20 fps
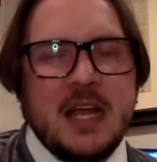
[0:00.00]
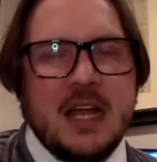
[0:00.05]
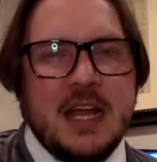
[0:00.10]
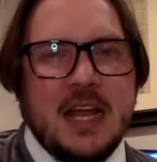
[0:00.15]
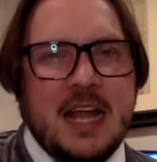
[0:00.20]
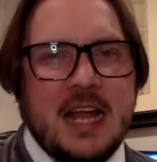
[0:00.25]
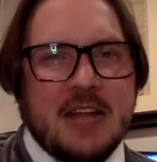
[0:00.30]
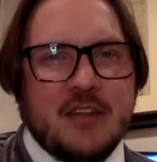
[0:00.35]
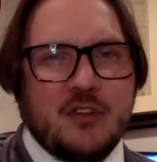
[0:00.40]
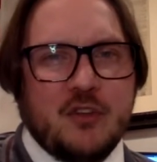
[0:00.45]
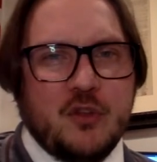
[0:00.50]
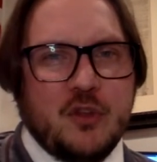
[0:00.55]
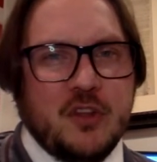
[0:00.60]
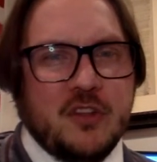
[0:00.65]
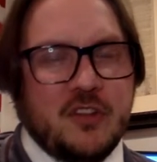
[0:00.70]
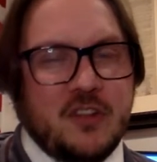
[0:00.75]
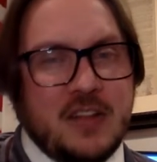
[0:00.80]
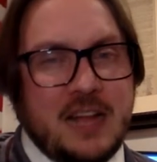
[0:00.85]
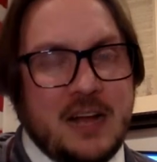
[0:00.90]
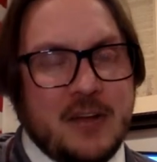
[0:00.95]
And so this
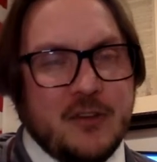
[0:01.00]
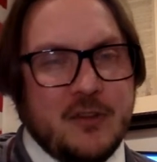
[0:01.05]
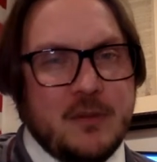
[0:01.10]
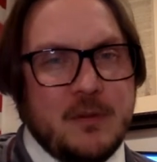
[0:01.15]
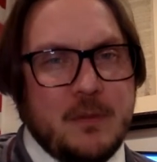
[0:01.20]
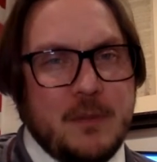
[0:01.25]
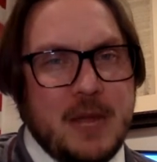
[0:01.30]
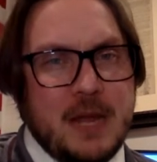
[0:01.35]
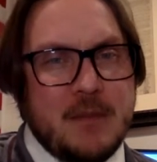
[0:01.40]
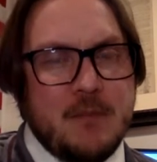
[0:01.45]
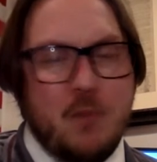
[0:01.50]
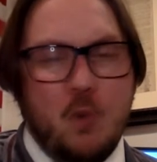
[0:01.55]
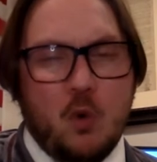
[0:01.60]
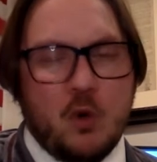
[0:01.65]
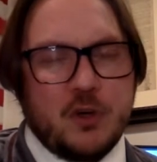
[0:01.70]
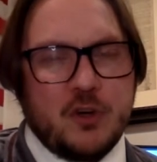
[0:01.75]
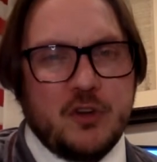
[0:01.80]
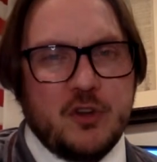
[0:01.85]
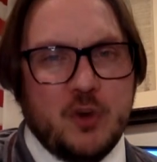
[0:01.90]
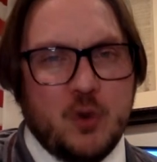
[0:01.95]
allows them to pay more
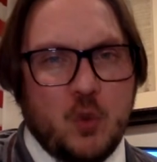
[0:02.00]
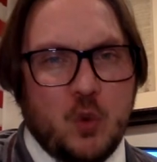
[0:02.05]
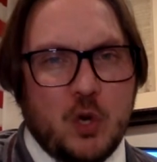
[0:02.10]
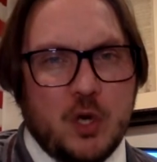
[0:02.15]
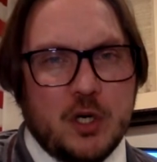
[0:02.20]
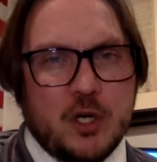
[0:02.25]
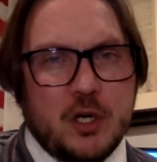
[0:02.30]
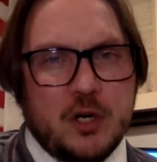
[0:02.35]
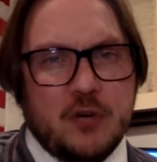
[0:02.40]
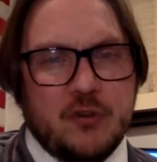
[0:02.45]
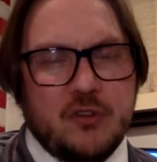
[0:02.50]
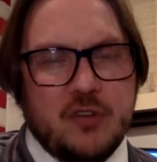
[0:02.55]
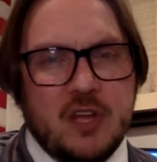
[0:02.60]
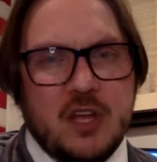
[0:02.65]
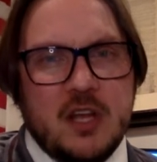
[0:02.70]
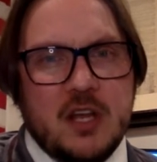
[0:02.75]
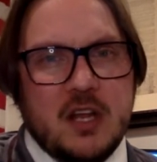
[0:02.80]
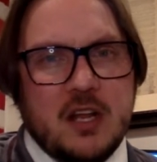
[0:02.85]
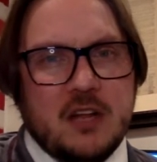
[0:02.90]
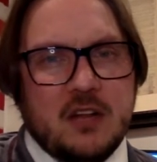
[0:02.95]
to their workers,
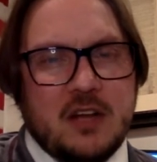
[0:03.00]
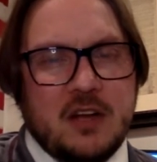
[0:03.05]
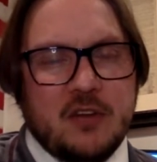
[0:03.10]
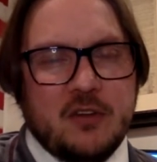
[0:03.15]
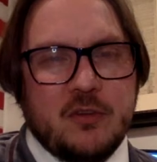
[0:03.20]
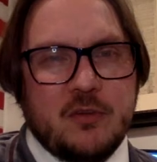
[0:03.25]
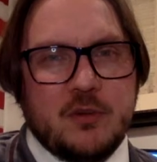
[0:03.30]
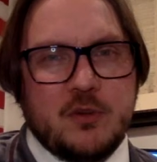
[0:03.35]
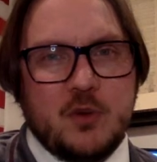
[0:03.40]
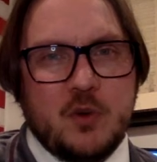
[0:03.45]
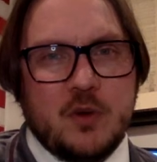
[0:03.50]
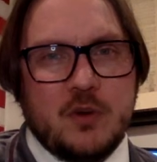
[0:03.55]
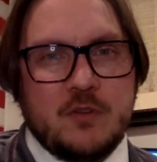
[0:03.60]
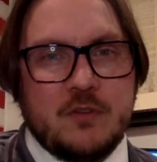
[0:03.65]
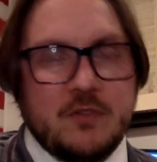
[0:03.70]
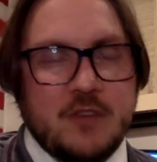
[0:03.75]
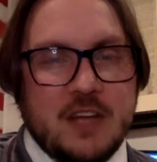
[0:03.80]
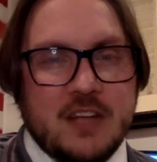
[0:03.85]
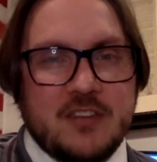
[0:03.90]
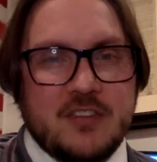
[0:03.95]
allows them to
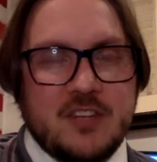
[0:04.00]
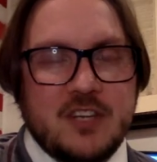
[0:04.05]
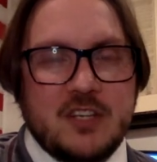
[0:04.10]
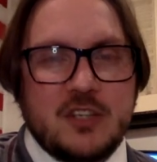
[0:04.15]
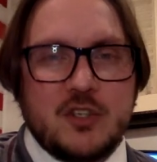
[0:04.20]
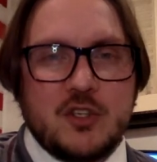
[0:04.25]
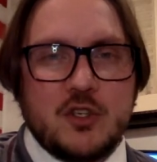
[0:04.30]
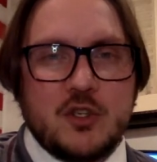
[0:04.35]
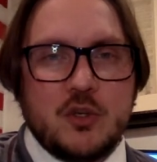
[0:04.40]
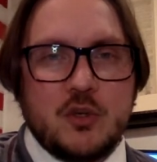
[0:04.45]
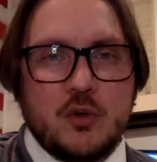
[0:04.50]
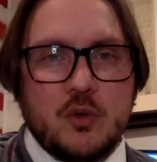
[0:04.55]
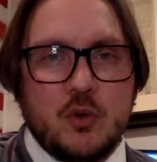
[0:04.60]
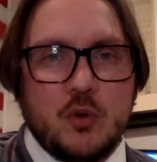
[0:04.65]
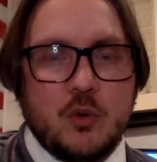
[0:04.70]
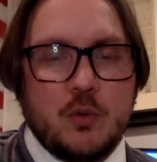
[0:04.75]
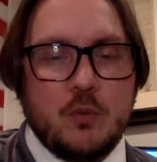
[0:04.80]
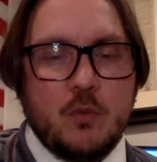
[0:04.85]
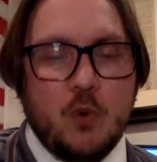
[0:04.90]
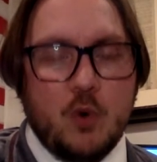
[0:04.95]
invest into
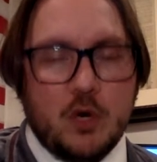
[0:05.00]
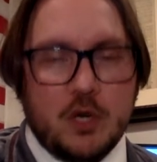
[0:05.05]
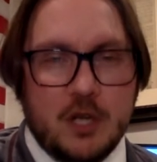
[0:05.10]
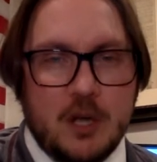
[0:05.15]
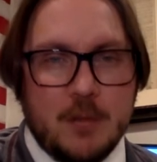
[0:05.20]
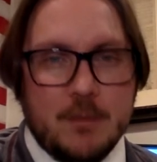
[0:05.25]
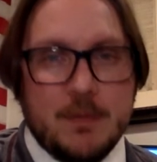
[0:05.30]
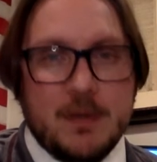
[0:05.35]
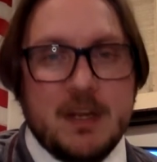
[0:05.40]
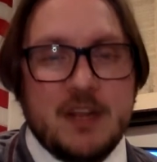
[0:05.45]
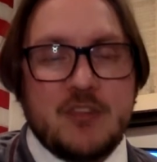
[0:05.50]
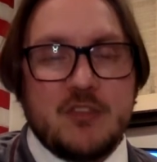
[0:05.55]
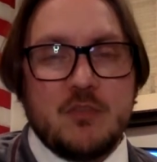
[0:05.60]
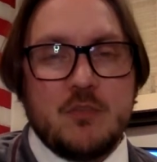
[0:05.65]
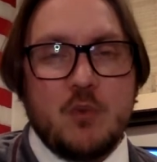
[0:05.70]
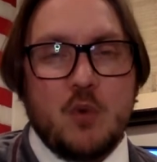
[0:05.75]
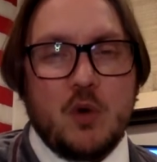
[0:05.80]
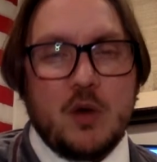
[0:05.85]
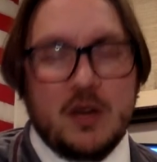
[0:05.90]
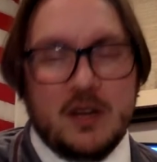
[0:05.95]
more companies and
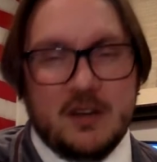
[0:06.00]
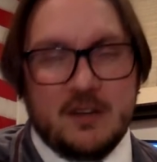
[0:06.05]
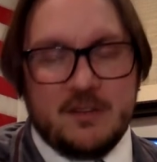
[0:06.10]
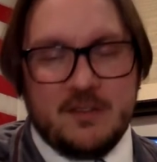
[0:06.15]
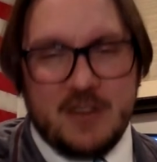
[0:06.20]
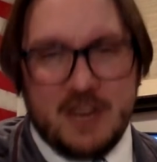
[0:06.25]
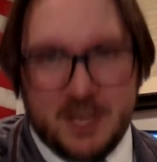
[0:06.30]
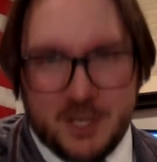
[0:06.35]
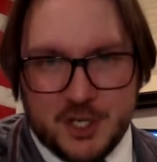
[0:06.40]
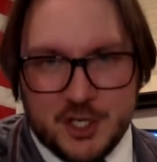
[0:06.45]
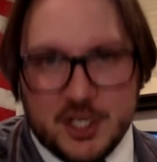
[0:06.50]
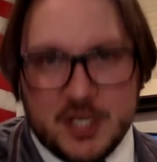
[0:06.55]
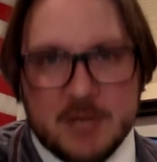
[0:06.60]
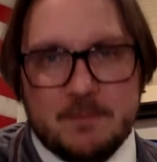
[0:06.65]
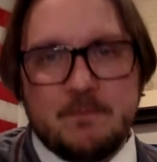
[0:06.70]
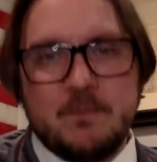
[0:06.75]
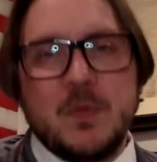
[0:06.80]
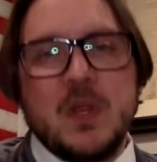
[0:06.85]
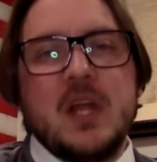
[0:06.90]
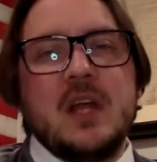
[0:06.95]
more innovation.
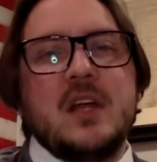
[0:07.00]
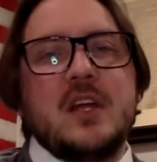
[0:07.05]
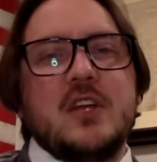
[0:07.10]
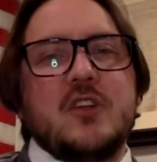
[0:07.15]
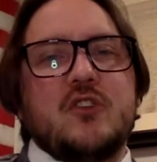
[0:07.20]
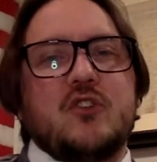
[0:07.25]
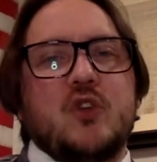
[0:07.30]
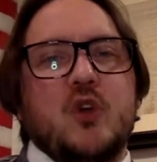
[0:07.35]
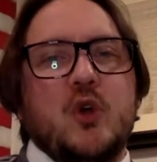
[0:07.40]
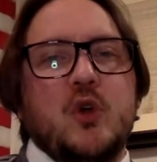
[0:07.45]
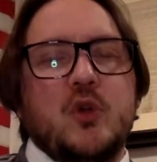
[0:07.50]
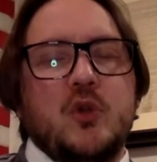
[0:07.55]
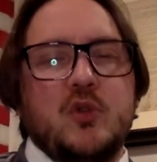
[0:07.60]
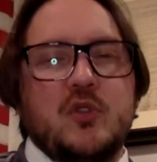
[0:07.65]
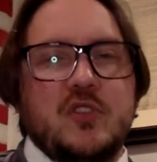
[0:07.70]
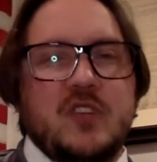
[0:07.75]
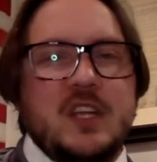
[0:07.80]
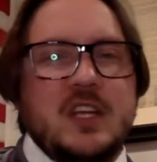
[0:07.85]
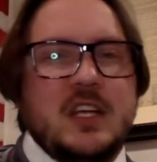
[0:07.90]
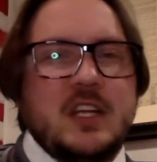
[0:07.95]
So you
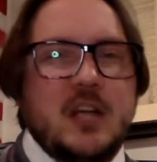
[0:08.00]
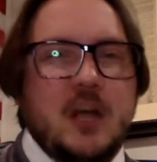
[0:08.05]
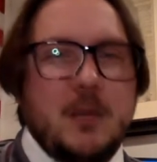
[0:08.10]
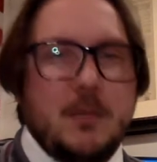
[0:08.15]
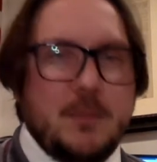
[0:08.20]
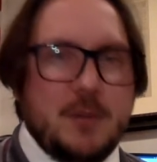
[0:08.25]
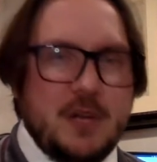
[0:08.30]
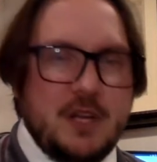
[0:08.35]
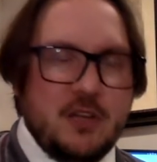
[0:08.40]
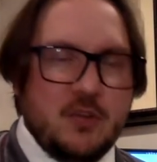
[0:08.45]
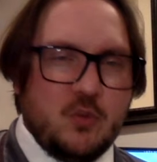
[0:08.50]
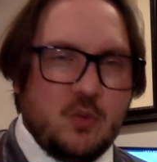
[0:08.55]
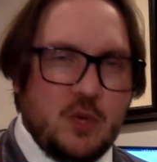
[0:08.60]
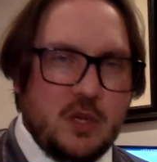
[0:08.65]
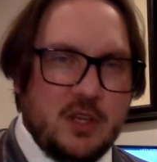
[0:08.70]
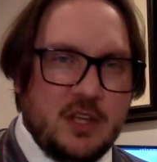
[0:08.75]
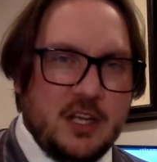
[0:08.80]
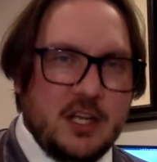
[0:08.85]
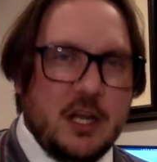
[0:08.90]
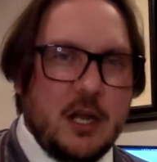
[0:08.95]
see companies
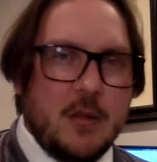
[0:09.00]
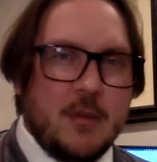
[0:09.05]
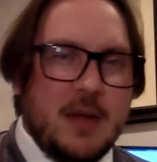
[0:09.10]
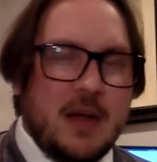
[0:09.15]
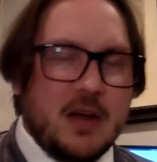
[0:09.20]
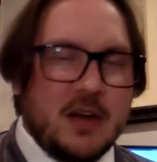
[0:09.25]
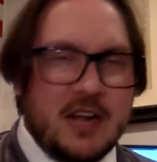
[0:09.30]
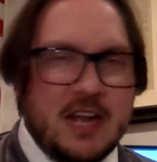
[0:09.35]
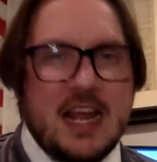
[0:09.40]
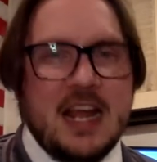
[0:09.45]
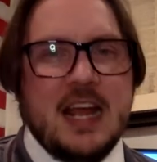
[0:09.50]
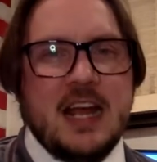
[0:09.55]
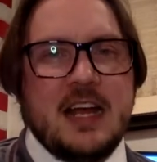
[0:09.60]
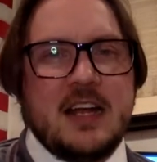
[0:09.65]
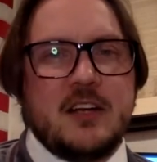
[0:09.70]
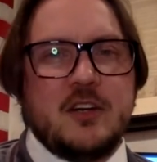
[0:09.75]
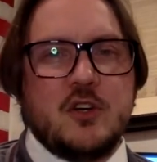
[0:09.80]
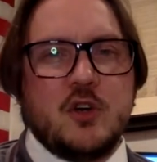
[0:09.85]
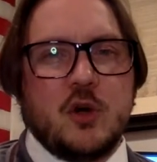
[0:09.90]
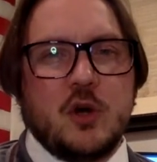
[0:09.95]
really come out
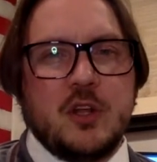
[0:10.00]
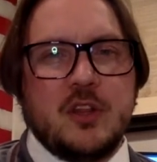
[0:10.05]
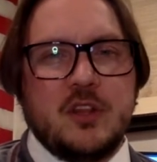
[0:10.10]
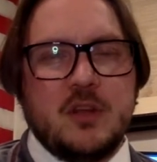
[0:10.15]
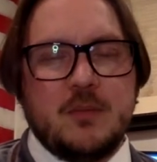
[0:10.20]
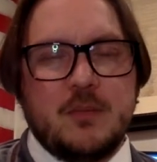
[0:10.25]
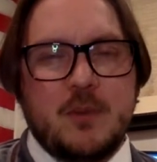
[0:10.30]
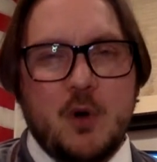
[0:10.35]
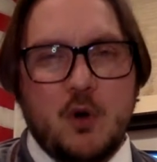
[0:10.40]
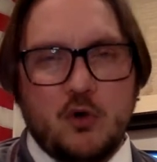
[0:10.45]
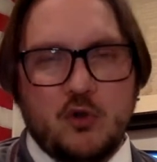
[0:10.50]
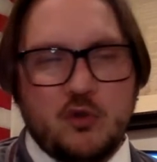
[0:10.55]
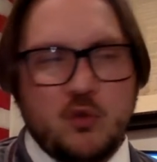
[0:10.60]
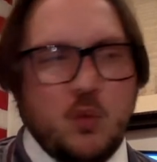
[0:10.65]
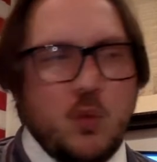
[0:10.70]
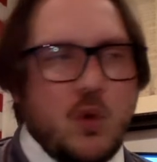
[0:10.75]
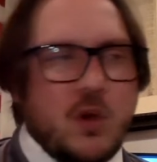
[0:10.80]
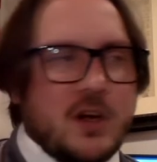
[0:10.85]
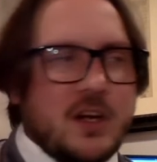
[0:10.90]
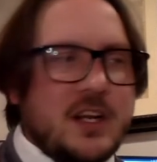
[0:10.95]
ahead during the
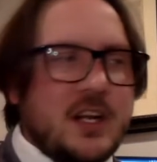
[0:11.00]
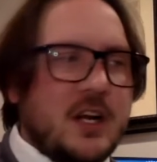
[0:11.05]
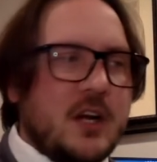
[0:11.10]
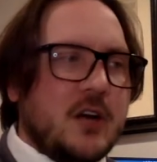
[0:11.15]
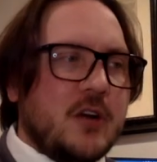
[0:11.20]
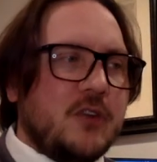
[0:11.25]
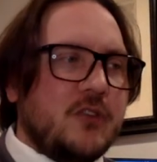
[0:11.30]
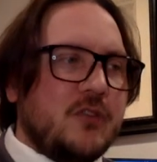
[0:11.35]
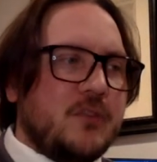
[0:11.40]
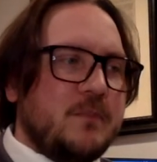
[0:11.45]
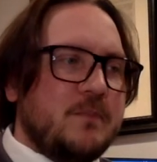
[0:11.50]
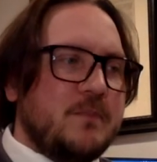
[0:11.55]
post-war years.